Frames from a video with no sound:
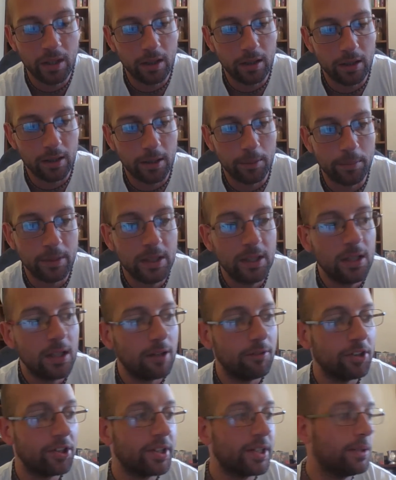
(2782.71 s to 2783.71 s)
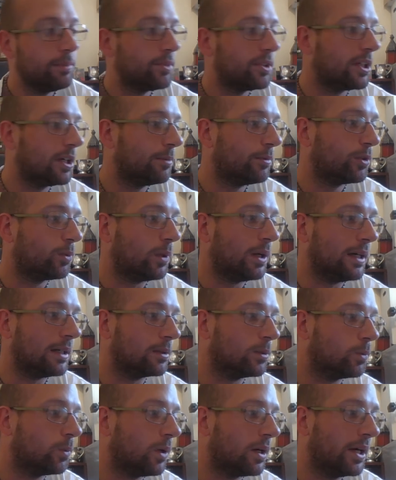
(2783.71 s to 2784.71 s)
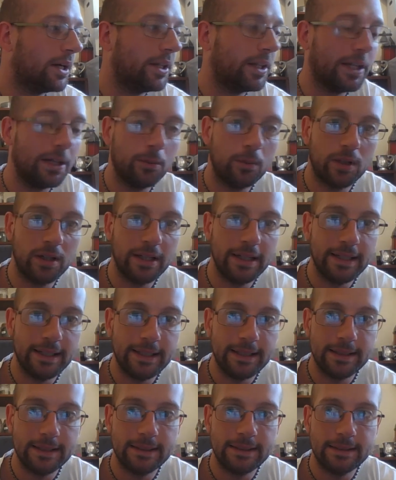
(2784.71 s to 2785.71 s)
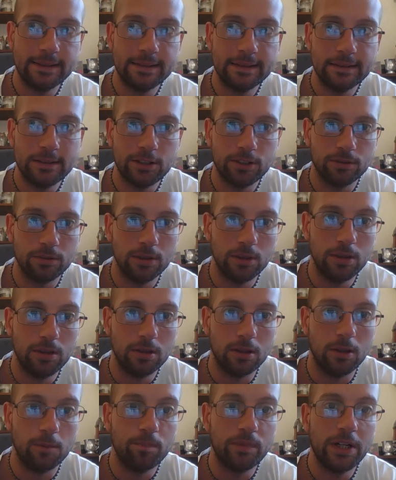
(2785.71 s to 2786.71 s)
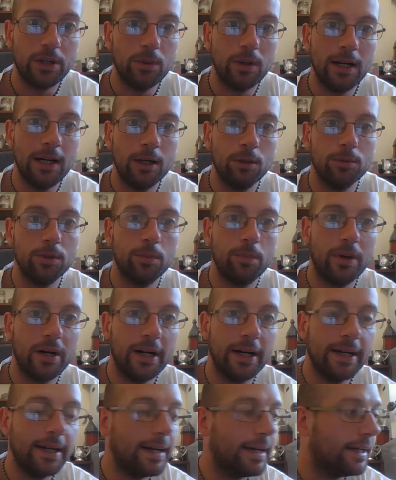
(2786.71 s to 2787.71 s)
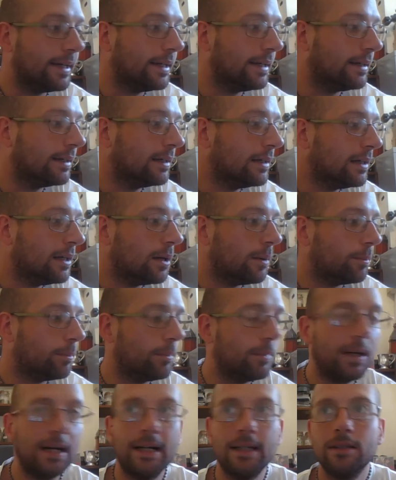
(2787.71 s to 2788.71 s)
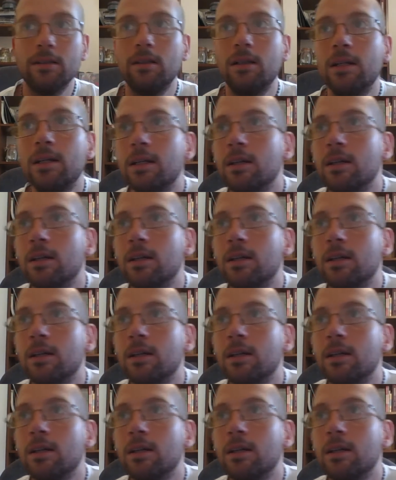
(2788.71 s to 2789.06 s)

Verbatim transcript: At the same time as well, while they were in Jerusalem, they were helped by a man